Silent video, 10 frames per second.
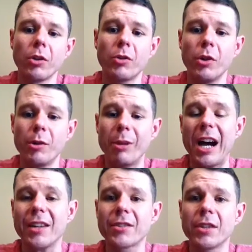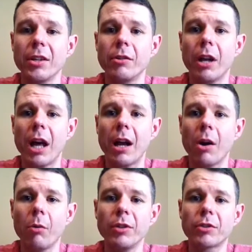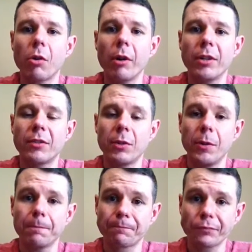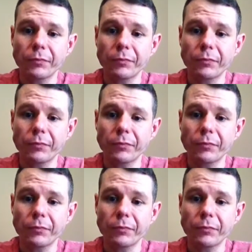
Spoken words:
do your best and you're not always going to,